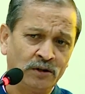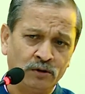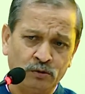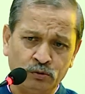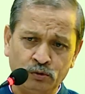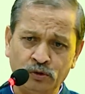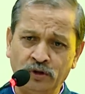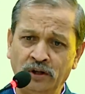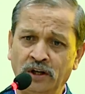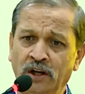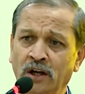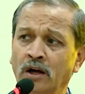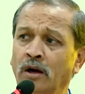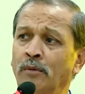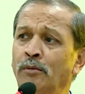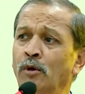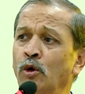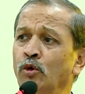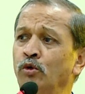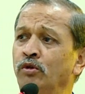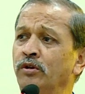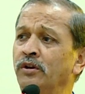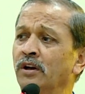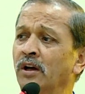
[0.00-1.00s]
We,
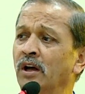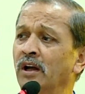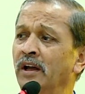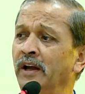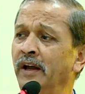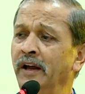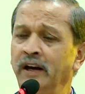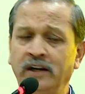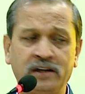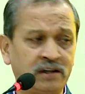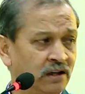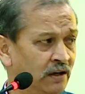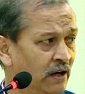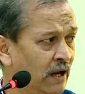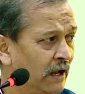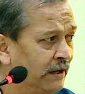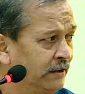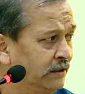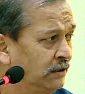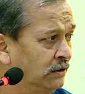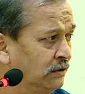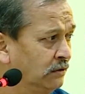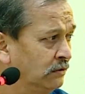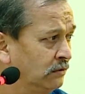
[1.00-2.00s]
about 8 or
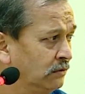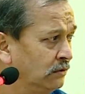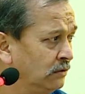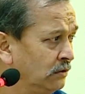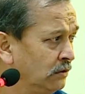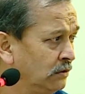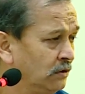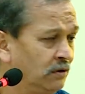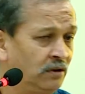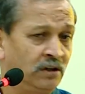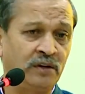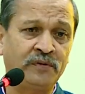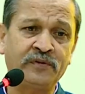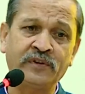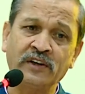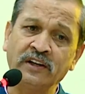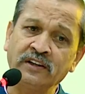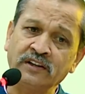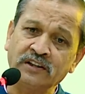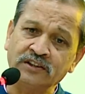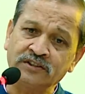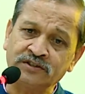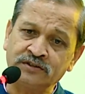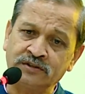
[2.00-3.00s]
9
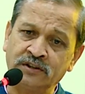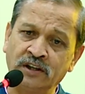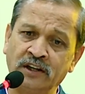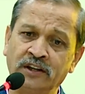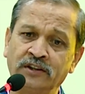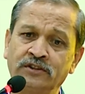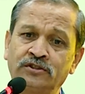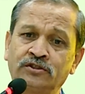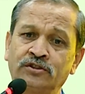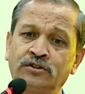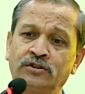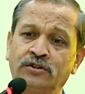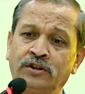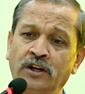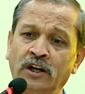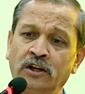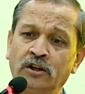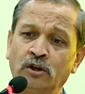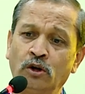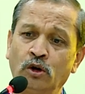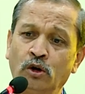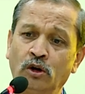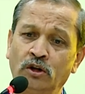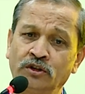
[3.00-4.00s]
different states,
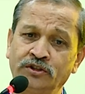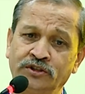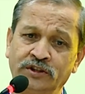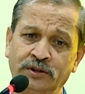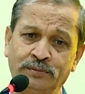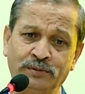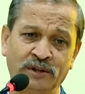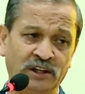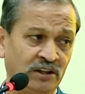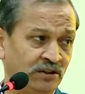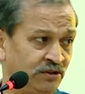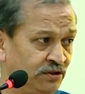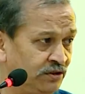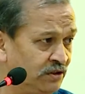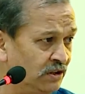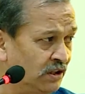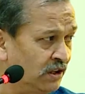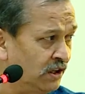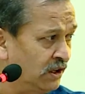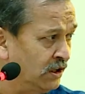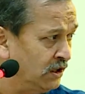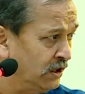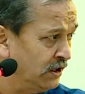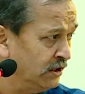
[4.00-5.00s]
technology
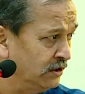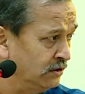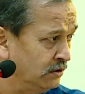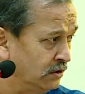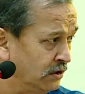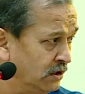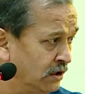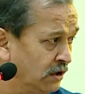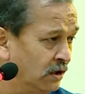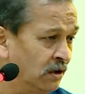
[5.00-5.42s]
minister and